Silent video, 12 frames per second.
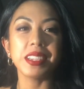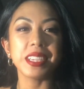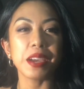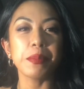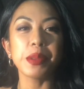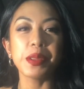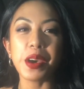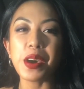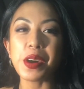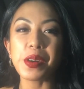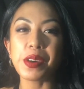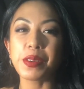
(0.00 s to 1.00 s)
down
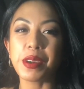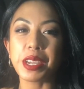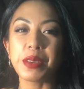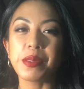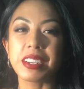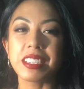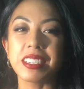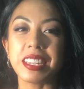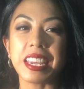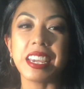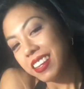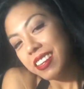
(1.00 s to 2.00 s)
below on what you want to
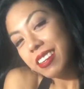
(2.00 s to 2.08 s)
see.